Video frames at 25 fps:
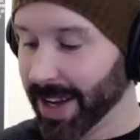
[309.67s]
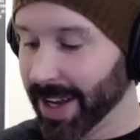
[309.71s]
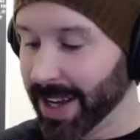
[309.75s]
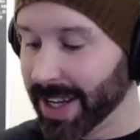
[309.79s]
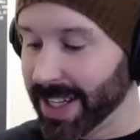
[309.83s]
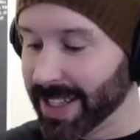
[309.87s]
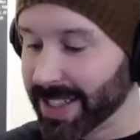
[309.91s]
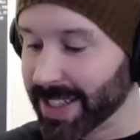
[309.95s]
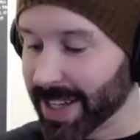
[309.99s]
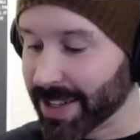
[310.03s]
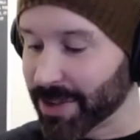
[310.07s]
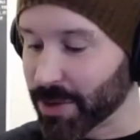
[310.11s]

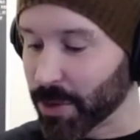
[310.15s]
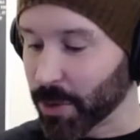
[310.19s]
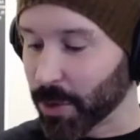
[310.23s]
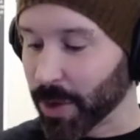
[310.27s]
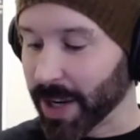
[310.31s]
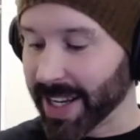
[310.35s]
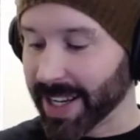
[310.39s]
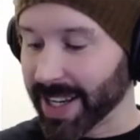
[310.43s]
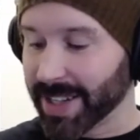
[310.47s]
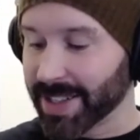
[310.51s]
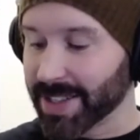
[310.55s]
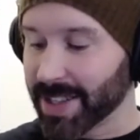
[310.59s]
He says,
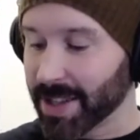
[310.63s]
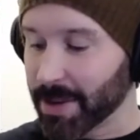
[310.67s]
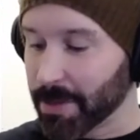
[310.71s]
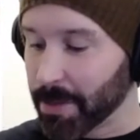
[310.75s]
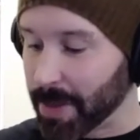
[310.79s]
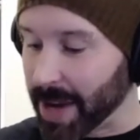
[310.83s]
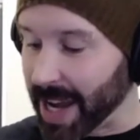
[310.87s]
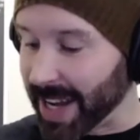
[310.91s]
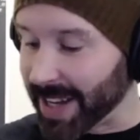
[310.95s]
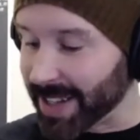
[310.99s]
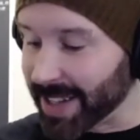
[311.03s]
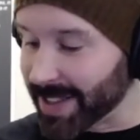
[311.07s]
Rick is the
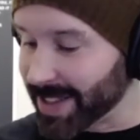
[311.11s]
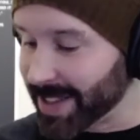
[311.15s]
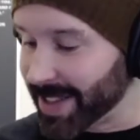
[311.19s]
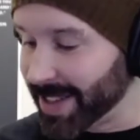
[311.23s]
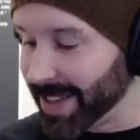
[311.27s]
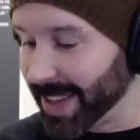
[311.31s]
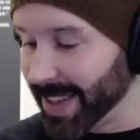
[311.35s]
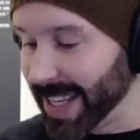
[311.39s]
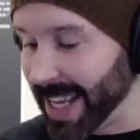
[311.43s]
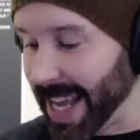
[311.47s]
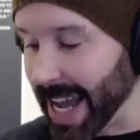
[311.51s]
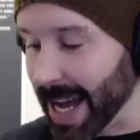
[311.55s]
best,
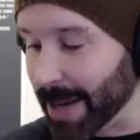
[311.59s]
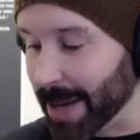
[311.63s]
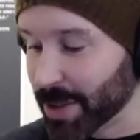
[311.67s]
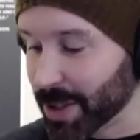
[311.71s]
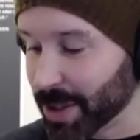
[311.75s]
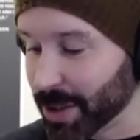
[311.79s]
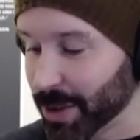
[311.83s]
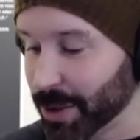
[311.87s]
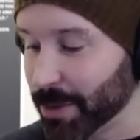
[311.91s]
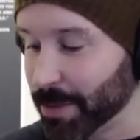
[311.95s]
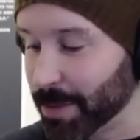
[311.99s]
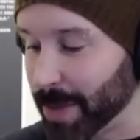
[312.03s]
the
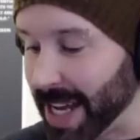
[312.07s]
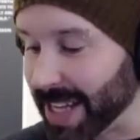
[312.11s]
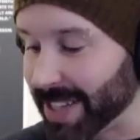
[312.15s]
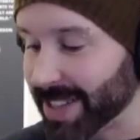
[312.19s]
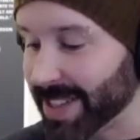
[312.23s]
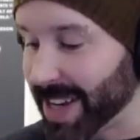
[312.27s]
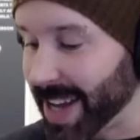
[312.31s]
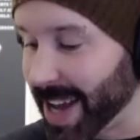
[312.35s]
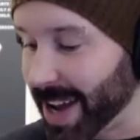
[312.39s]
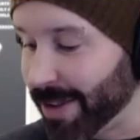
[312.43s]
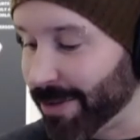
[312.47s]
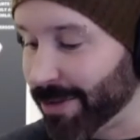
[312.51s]
absolute
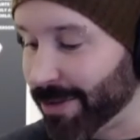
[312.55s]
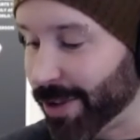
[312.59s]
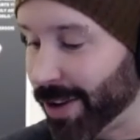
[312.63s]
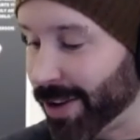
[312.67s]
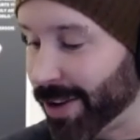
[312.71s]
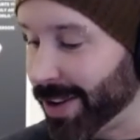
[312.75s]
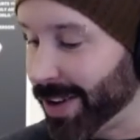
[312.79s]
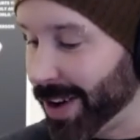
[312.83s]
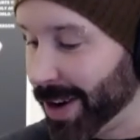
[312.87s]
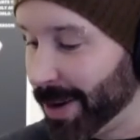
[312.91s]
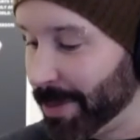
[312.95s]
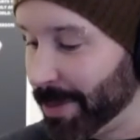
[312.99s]
best
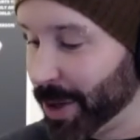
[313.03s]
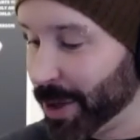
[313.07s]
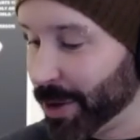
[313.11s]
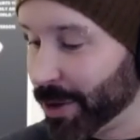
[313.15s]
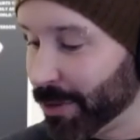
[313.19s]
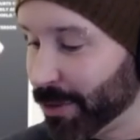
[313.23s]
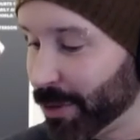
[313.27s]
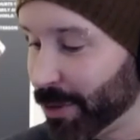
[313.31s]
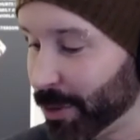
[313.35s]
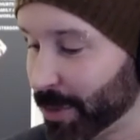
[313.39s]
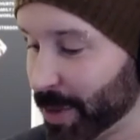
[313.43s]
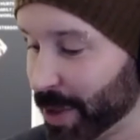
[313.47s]
ever, a
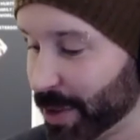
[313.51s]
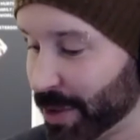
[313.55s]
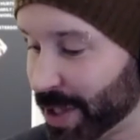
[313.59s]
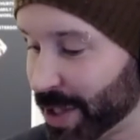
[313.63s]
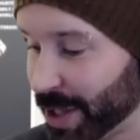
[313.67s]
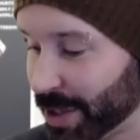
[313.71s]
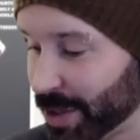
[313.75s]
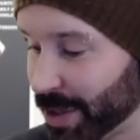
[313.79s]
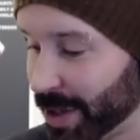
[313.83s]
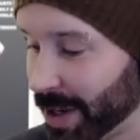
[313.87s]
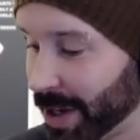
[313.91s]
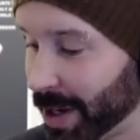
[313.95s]
beautiful
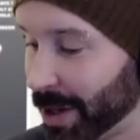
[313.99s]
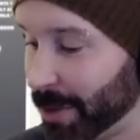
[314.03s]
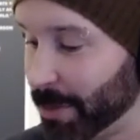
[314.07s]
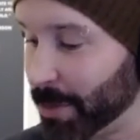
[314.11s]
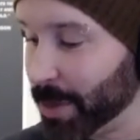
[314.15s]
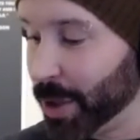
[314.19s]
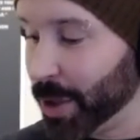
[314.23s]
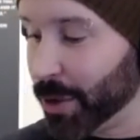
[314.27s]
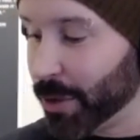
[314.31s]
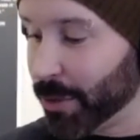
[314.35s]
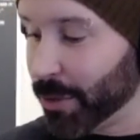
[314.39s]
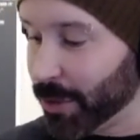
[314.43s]
musician and a
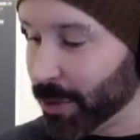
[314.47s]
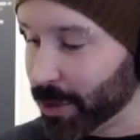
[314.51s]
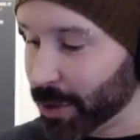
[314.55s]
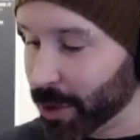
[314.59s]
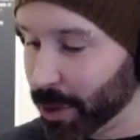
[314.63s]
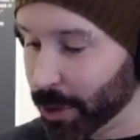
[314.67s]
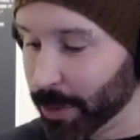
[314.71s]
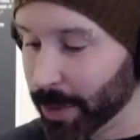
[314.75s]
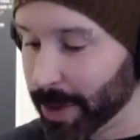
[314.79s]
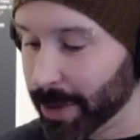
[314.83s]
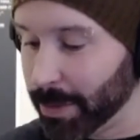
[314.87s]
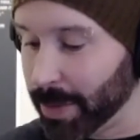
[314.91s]
beautiful
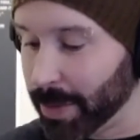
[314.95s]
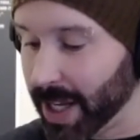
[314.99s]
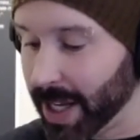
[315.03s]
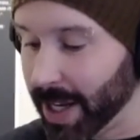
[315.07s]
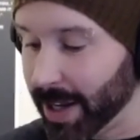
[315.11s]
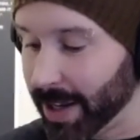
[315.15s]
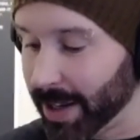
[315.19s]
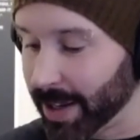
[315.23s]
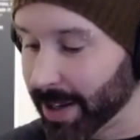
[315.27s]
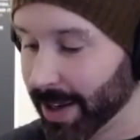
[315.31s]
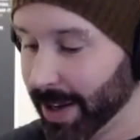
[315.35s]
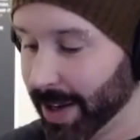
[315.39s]
human being,